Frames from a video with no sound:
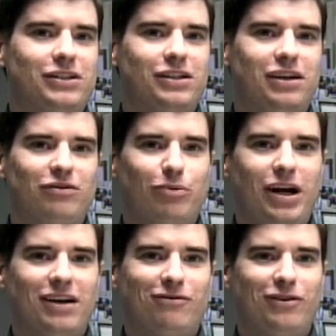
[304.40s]
a tough
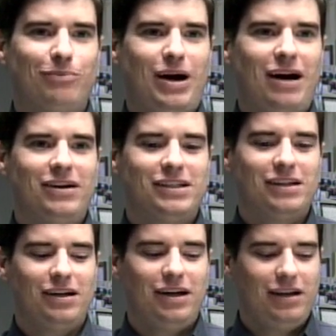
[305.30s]
break for the Pirates.
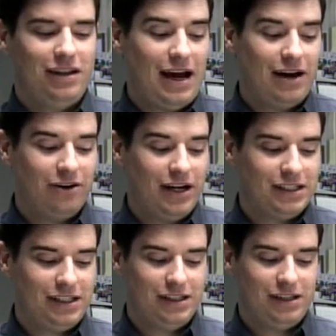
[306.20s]
They had a great
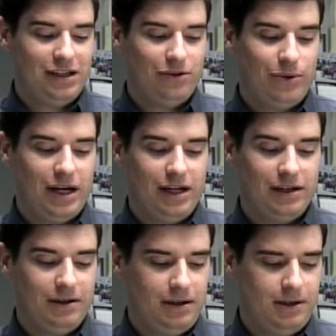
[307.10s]
season either
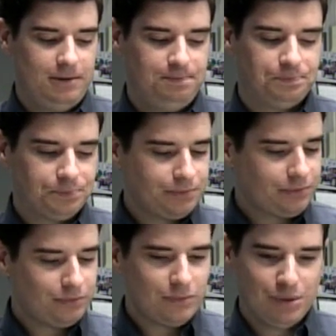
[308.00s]
way,
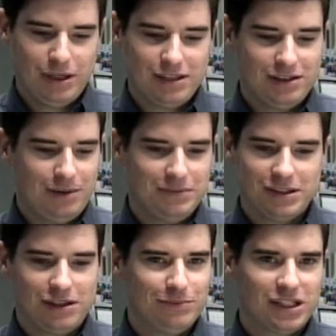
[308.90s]
but
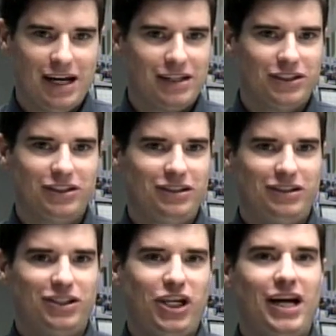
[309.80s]
some's got to
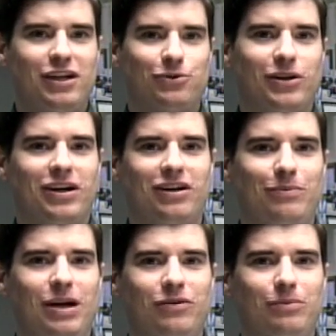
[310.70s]
change where they're going to
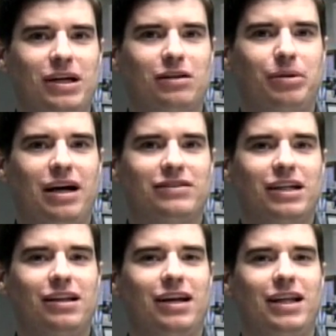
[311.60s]
be able to make the playoffs.
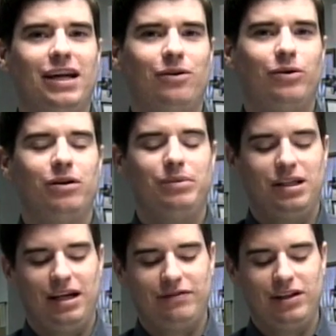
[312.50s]
And they didn't want to be
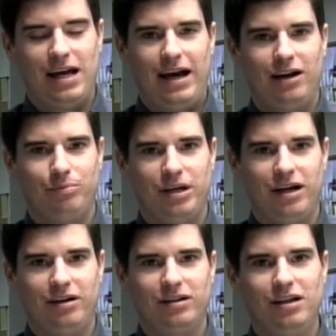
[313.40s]
left in that
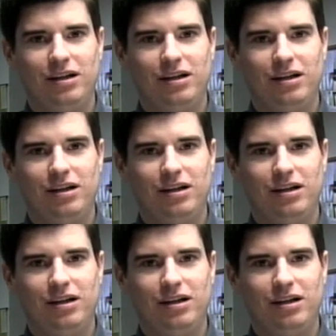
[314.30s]
LPL